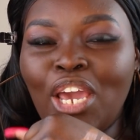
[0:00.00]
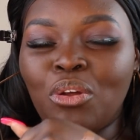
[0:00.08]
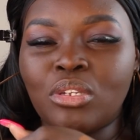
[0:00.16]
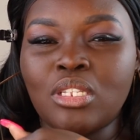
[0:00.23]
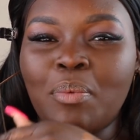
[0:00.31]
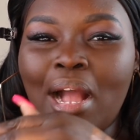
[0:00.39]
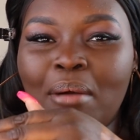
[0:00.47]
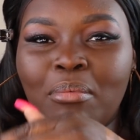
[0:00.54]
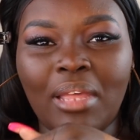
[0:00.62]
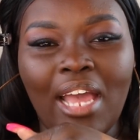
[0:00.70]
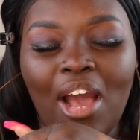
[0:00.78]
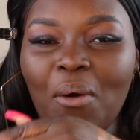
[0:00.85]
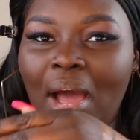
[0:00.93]
and also
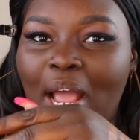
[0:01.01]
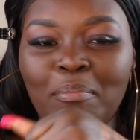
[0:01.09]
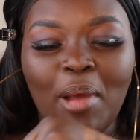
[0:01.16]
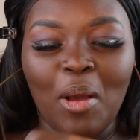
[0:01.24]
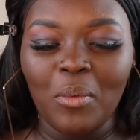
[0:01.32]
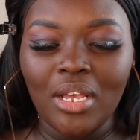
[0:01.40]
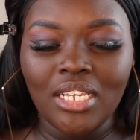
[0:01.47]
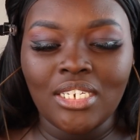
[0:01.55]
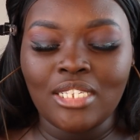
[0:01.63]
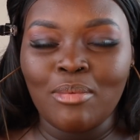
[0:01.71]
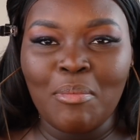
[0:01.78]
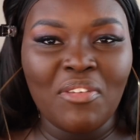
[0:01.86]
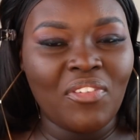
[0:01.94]
probably how hype I was
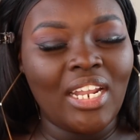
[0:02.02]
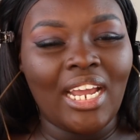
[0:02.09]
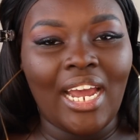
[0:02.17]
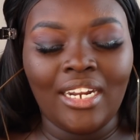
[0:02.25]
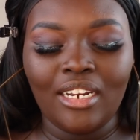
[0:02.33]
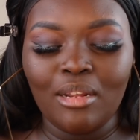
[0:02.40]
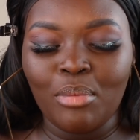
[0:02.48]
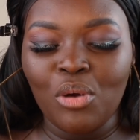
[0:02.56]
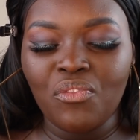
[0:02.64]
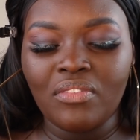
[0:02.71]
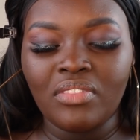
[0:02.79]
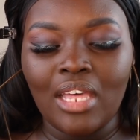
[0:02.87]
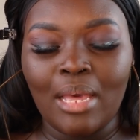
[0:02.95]
just made me feel like I needed
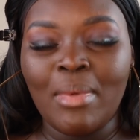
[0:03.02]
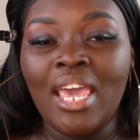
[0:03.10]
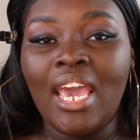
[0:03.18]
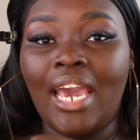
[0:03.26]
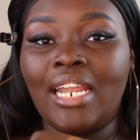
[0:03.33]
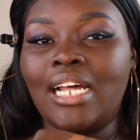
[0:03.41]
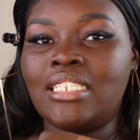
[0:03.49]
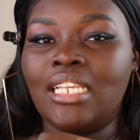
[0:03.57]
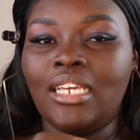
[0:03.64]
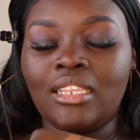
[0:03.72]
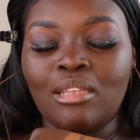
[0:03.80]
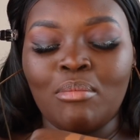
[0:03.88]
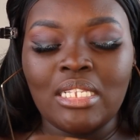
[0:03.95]
both of them, and I did
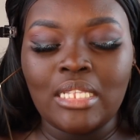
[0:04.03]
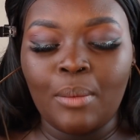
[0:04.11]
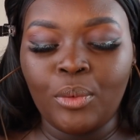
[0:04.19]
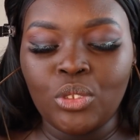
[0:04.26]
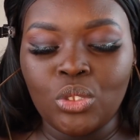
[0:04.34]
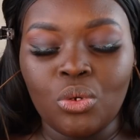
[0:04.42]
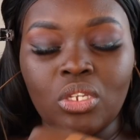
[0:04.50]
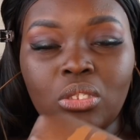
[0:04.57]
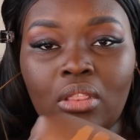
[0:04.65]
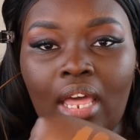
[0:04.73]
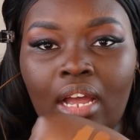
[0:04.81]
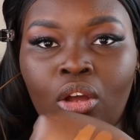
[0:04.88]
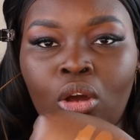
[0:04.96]
get them in separate stores, so
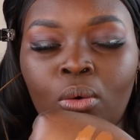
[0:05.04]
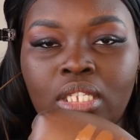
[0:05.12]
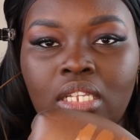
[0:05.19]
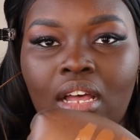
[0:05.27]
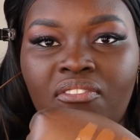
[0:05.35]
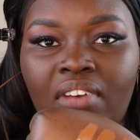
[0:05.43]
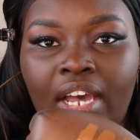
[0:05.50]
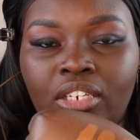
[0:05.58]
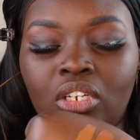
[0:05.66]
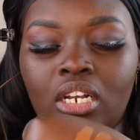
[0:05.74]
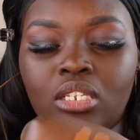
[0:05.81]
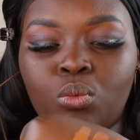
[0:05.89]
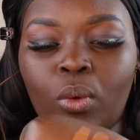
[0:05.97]
that could go into a
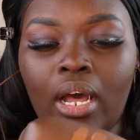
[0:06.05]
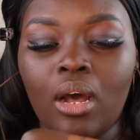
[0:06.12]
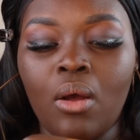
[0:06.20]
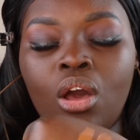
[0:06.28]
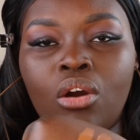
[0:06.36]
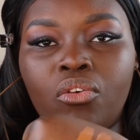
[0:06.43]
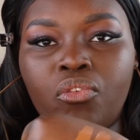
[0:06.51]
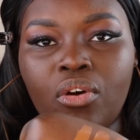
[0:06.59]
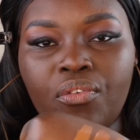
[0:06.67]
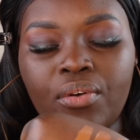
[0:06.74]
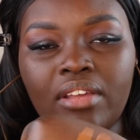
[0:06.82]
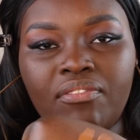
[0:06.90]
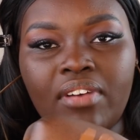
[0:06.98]
factor as well.
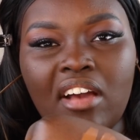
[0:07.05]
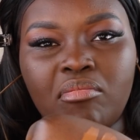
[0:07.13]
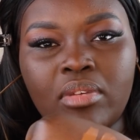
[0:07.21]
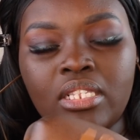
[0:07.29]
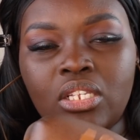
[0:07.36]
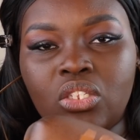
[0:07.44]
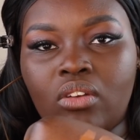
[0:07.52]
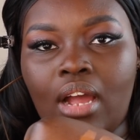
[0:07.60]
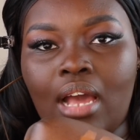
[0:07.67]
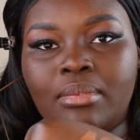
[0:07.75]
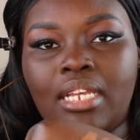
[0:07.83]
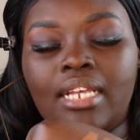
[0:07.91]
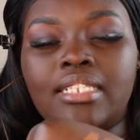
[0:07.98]
$4.45 was
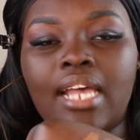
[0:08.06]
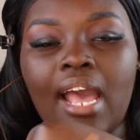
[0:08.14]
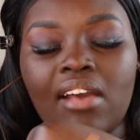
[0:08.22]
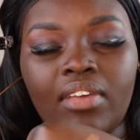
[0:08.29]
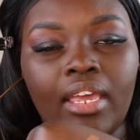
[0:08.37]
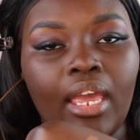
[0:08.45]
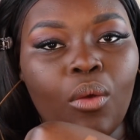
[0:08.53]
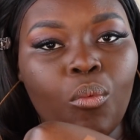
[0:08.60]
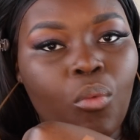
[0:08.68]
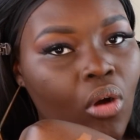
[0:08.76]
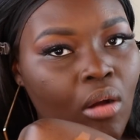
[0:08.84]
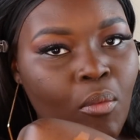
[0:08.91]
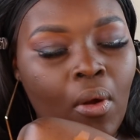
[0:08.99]
described as having a
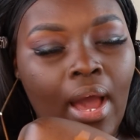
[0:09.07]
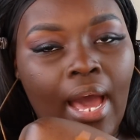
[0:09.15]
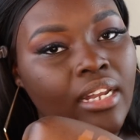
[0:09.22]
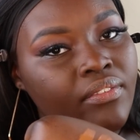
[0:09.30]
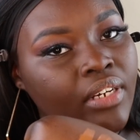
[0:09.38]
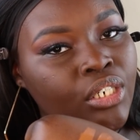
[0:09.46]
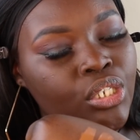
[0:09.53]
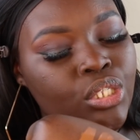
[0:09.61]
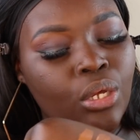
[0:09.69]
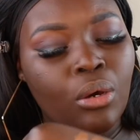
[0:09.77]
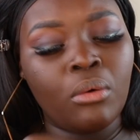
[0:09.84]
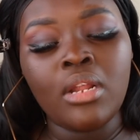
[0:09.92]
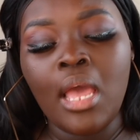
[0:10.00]
warm or olive
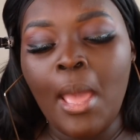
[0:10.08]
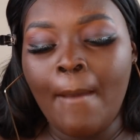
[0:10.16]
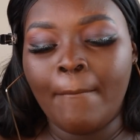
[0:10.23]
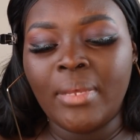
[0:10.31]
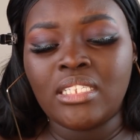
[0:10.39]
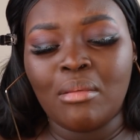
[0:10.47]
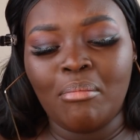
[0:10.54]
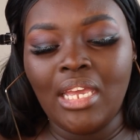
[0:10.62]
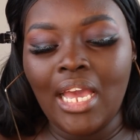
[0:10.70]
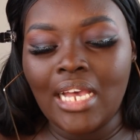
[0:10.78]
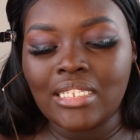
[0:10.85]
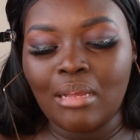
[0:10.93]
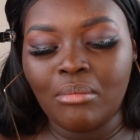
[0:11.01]
undertone, but to me,
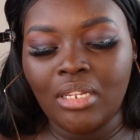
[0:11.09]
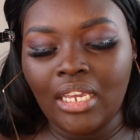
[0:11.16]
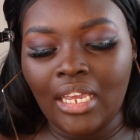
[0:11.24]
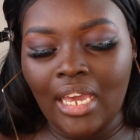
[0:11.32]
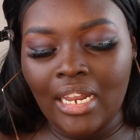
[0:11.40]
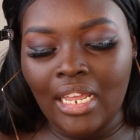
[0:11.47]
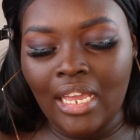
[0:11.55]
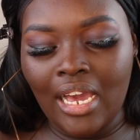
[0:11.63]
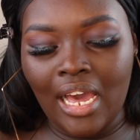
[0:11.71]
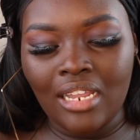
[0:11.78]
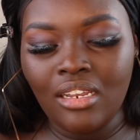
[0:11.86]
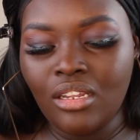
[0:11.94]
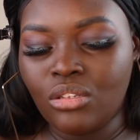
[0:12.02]
as I'm looking at it, it
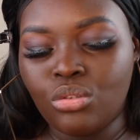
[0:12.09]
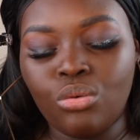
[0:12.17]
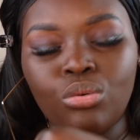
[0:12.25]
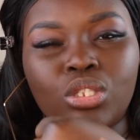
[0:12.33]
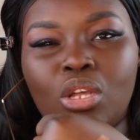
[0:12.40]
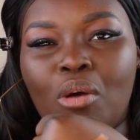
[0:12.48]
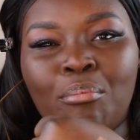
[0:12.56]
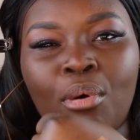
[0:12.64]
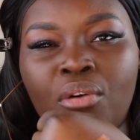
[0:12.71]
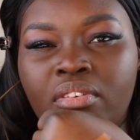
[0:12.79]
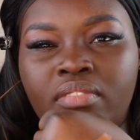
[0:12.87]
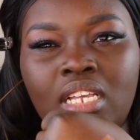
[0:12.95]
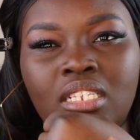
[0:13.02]
kind of looks cool tone.
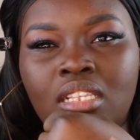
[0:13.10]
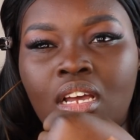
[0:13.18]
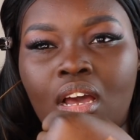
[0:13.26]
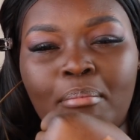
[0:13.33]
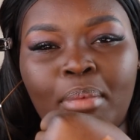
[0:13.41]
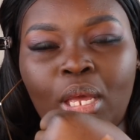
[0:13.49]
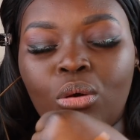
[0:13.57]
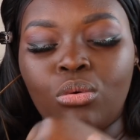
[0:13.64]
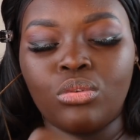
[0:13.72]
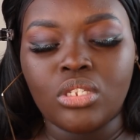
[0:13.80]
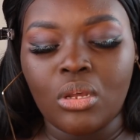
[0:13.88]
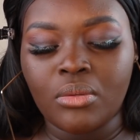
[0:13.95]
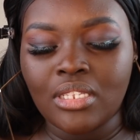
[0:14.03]
Both of these look a bit
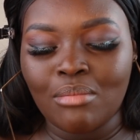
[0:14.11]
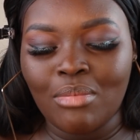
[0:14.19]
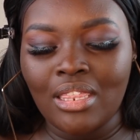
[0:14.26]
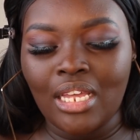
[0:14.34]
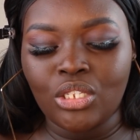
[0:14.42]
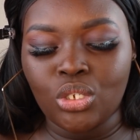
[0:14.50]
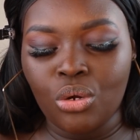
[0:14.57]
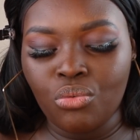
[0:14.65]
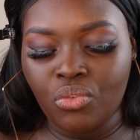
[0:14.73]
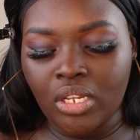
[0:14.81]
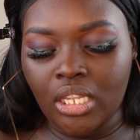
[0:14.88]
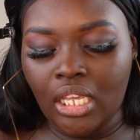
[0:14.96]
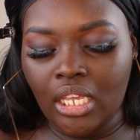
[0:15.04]
cool tone to me. They don't
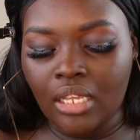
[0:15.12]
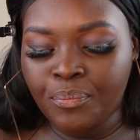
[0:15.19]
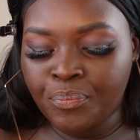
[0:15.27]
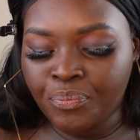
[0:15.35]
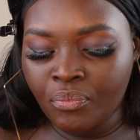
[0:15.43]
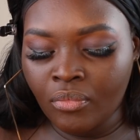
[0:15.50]
really